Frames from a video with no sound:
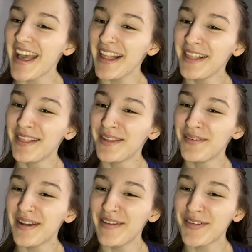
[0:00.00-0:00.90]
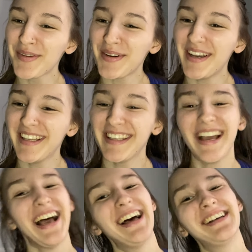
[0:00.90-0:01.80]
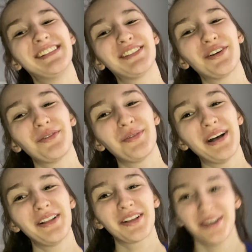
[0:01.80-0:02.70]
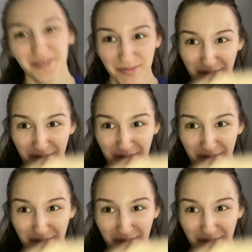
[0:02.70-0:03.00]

Hello everyone and welcome